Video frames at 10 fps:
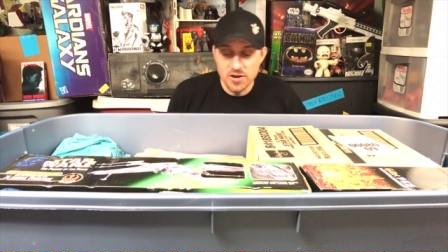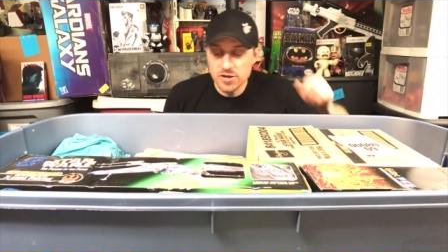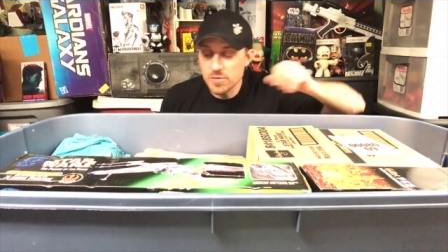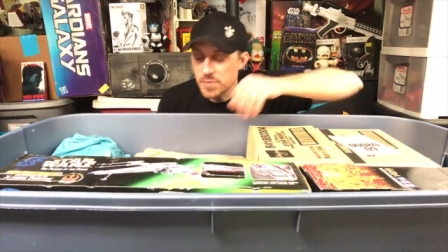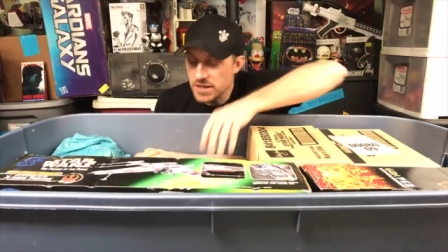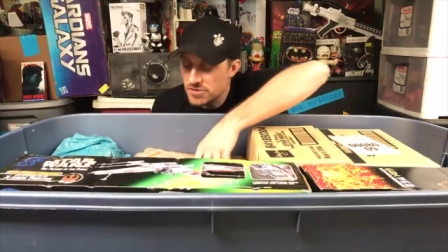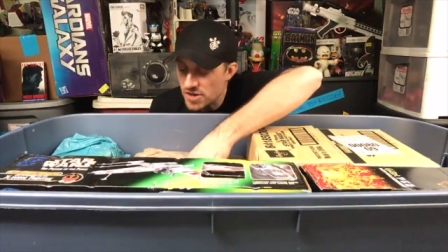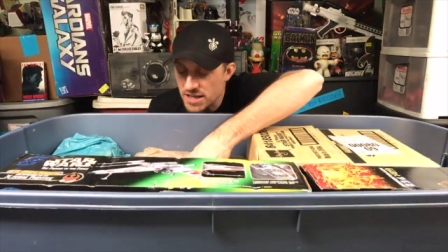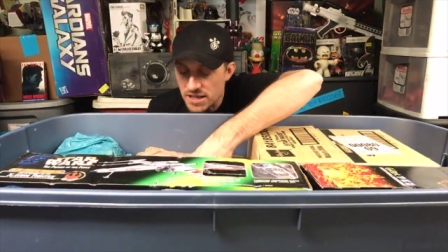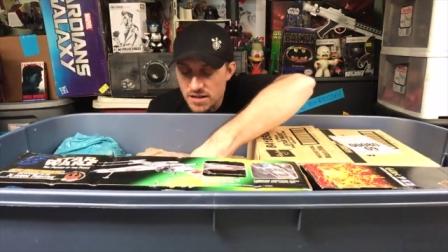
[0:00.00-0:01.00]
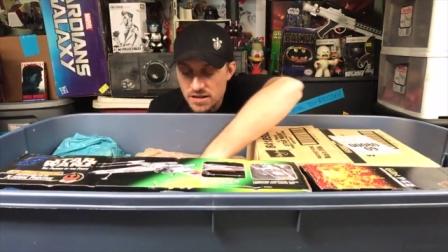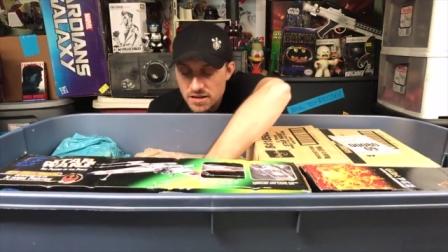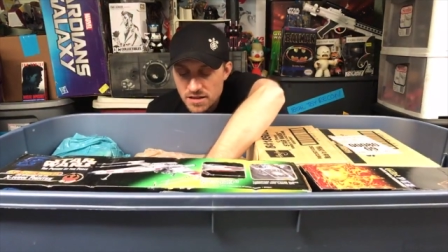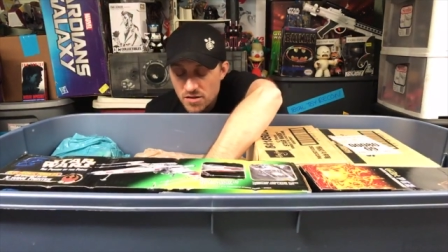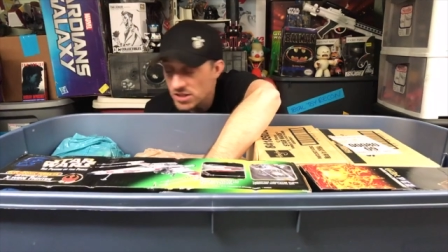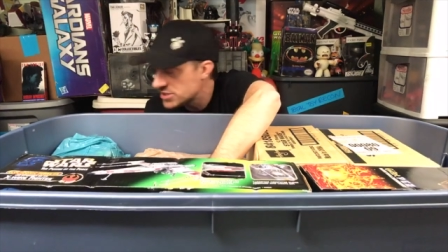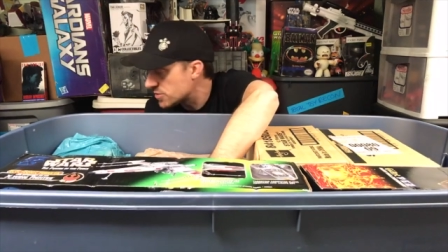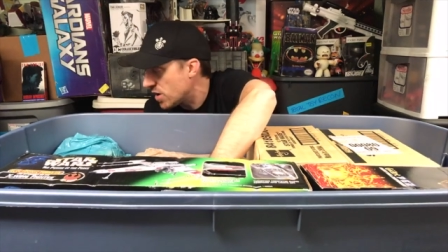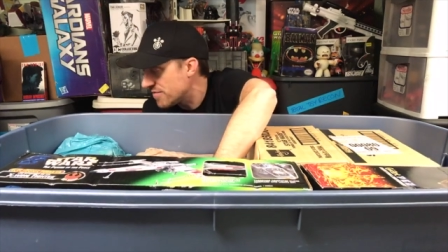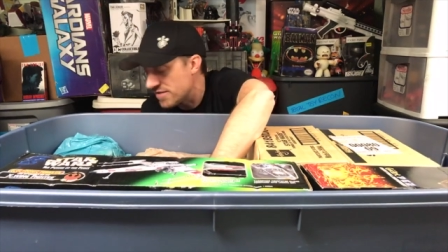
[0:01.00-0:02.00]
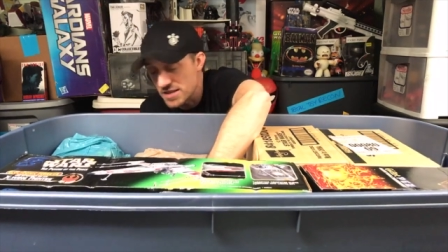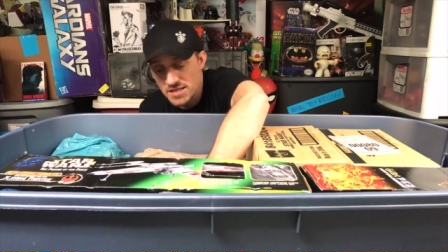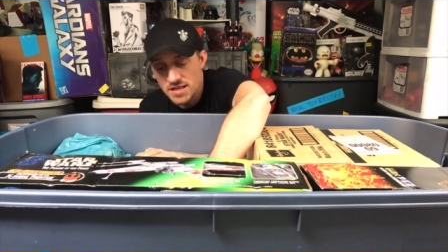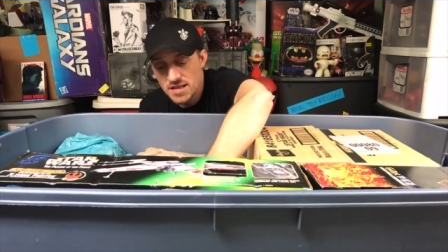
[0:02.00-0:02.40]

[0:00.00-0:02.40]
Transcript: you're a big Trekkie, or at least your wife is.